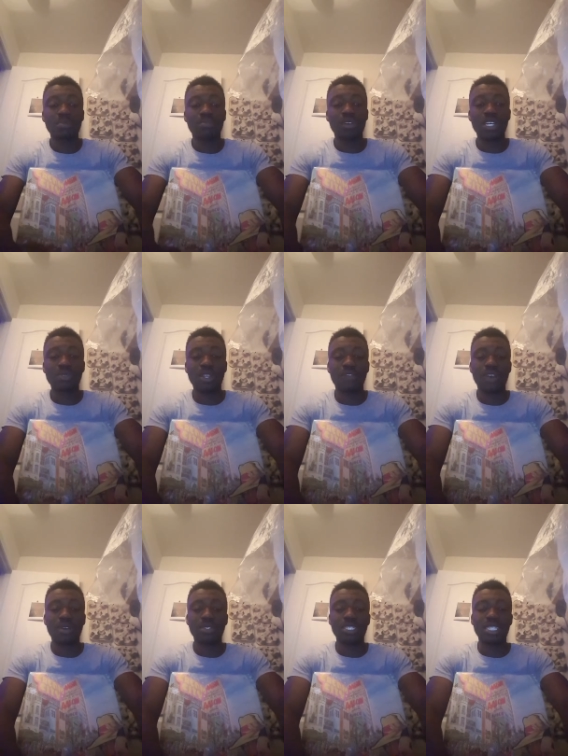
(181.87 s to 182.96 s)
surprised when I
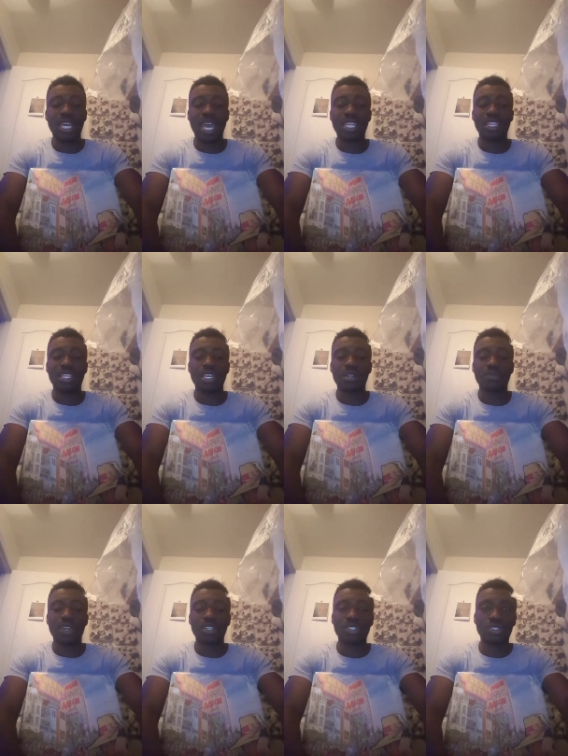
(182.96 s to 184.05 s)
found this at the uh,
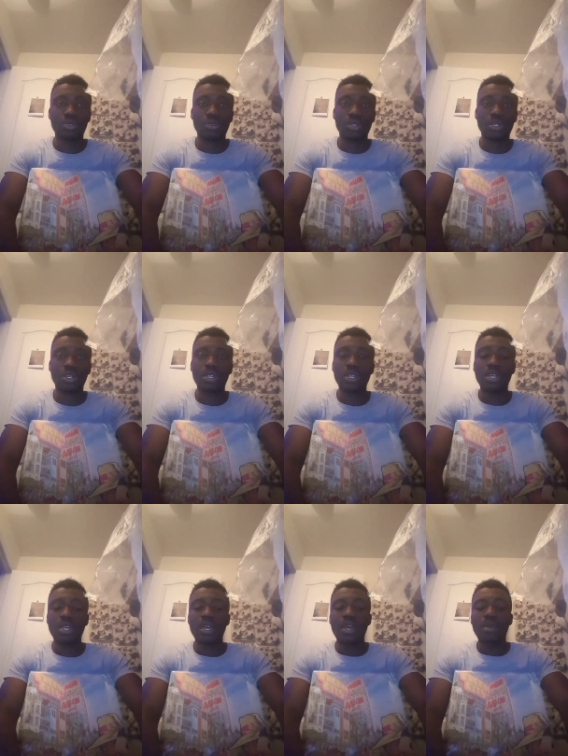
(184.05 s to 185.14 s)
record store
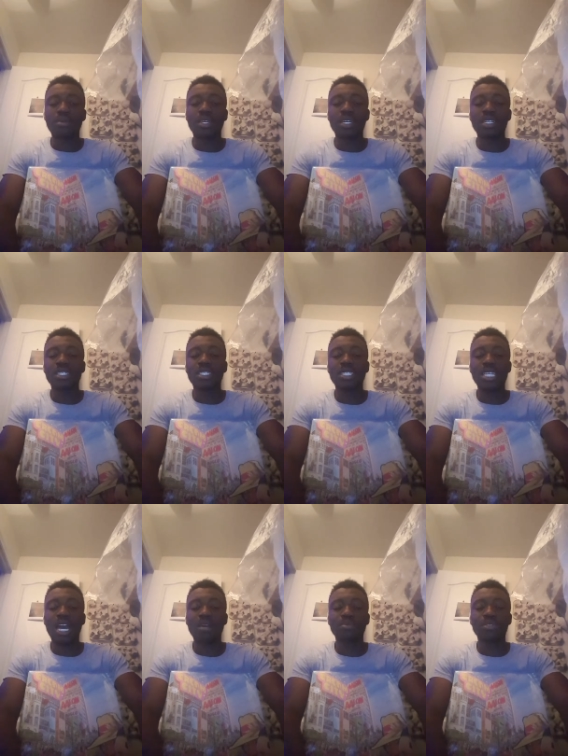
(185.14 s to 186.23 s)
because this
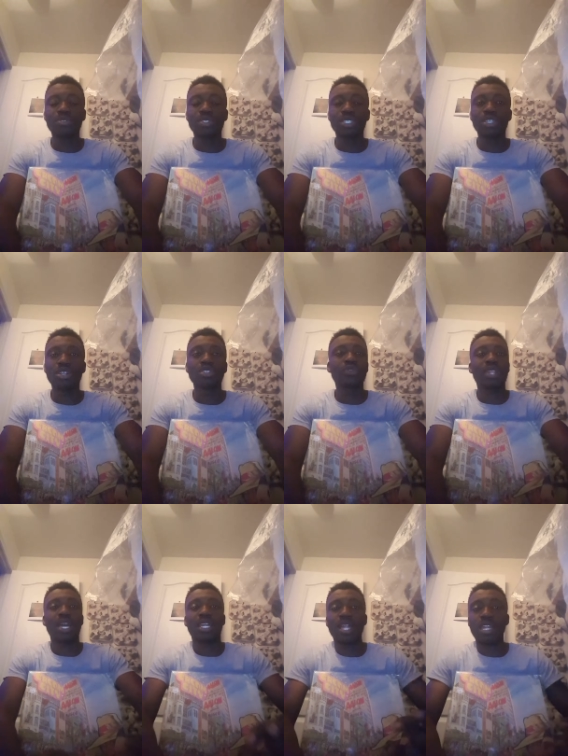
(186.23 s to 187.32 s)
album usually goes for
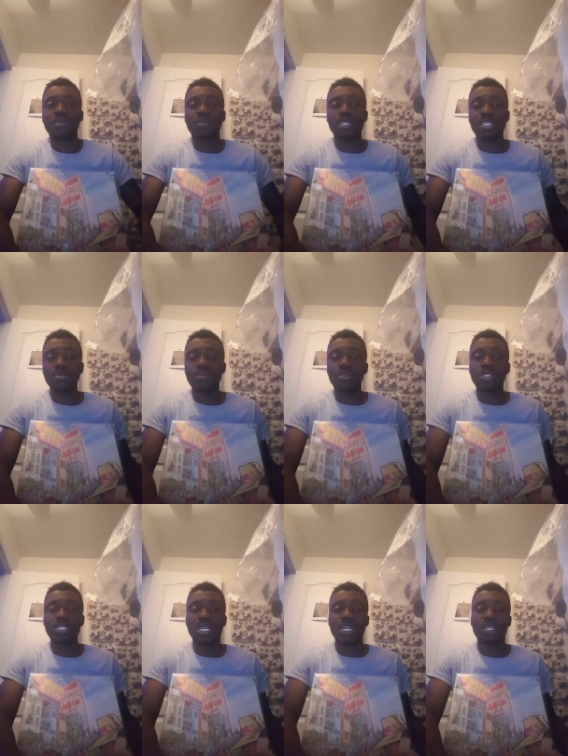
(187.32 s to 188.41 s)
like a lot of money most
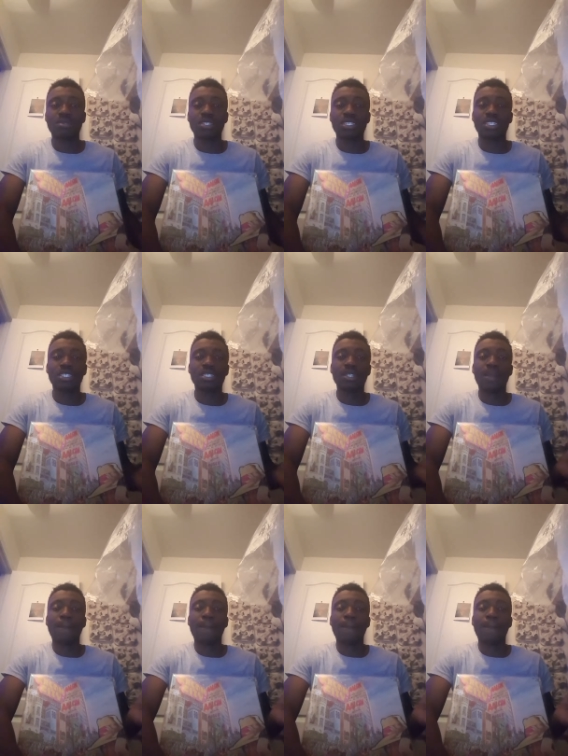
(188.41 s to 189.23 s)
of the times and shit.